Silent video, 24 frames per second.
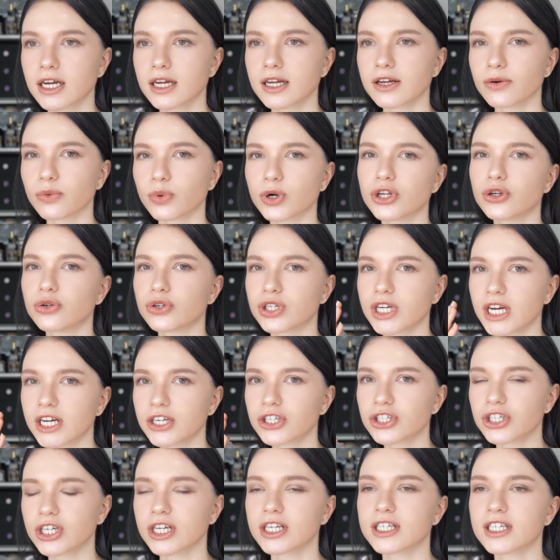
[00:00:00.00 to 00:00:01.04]
when you
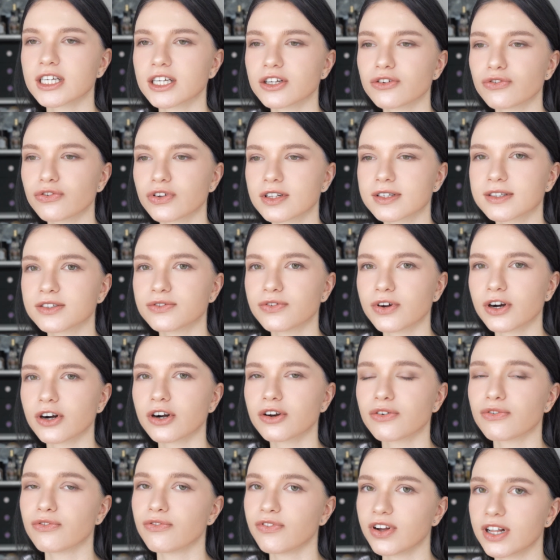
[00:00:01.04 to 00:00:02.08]
touch it, it feels
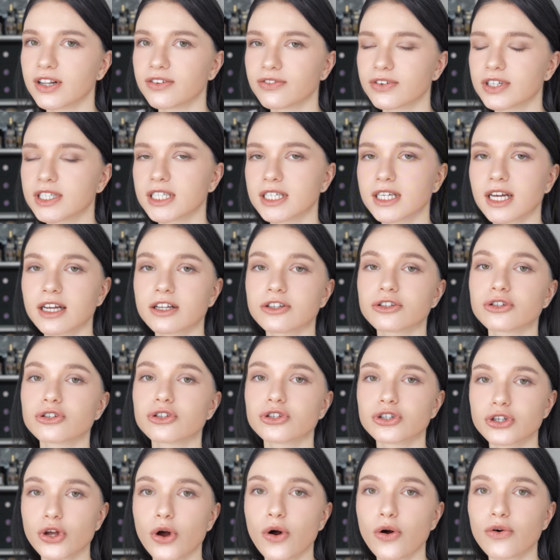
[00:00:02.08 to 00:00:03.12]
very velvety and
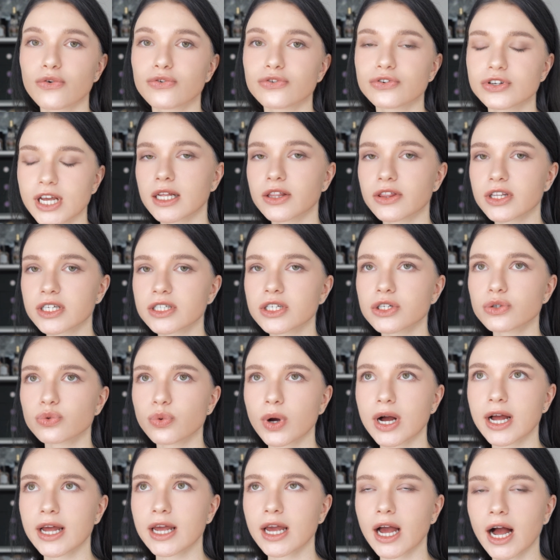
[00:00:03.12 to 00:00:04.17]
soft. And this is
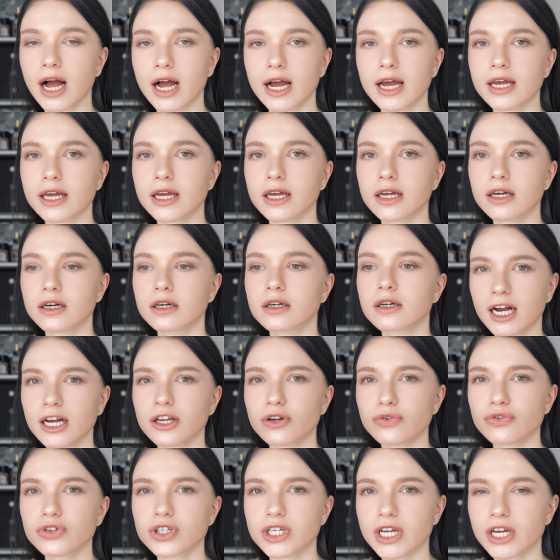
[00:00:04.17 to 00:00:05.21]
why I kind
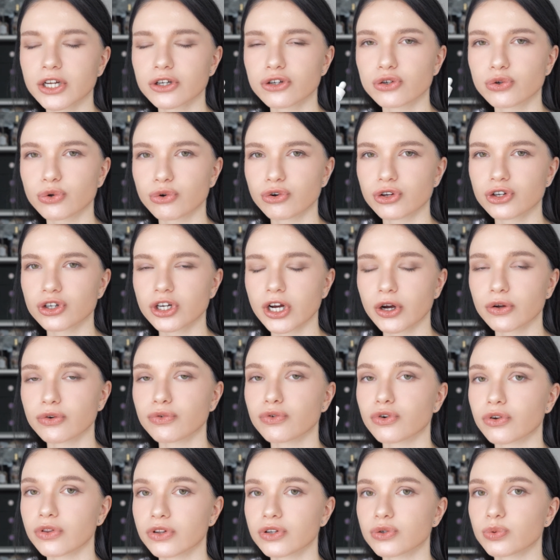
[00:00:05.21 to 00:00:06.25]
of tend to reach out
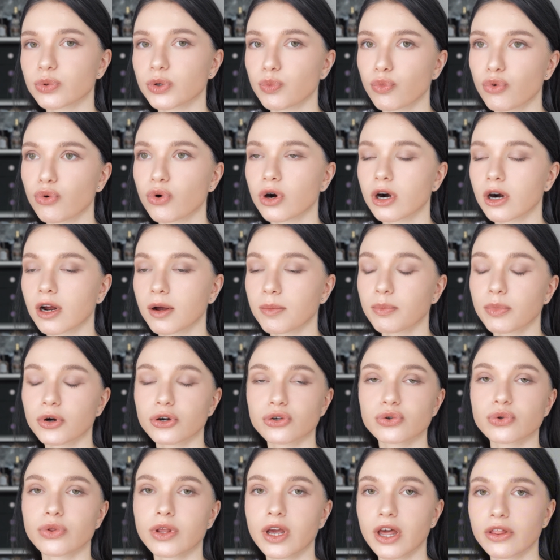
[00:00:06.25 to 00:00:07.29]
for this one more compared
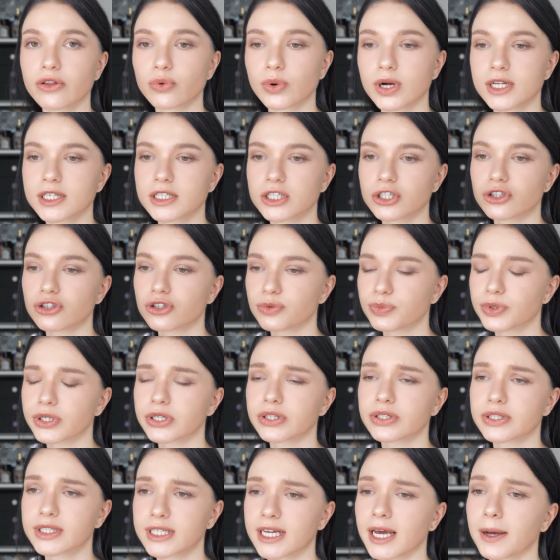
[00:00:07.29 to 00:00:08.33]
to the other ones, just
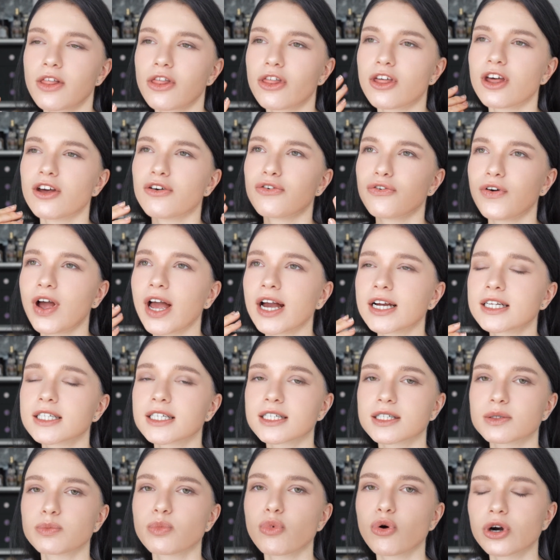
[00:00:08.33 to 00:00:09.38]
because, yeah, the effect
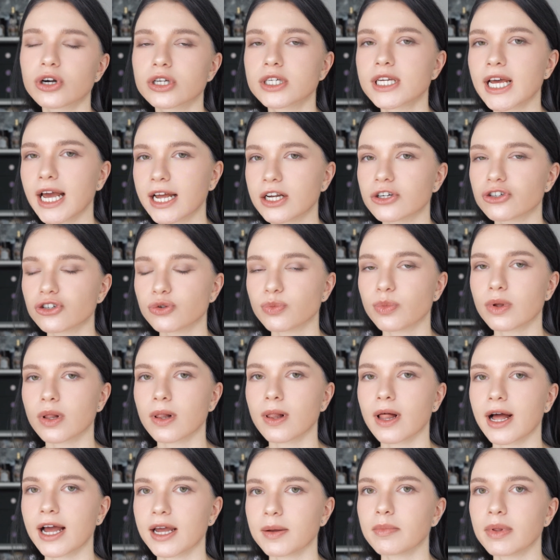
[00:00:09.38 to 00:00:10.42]
is more
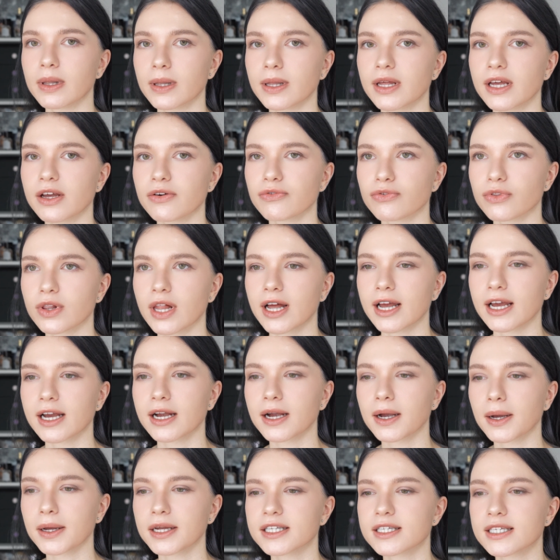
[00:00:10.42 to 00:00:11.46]
tangible, I believe.
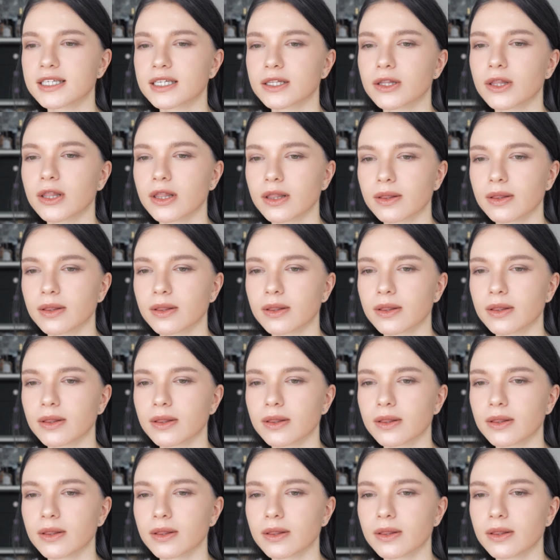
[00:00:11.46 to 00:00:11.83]
Like, it's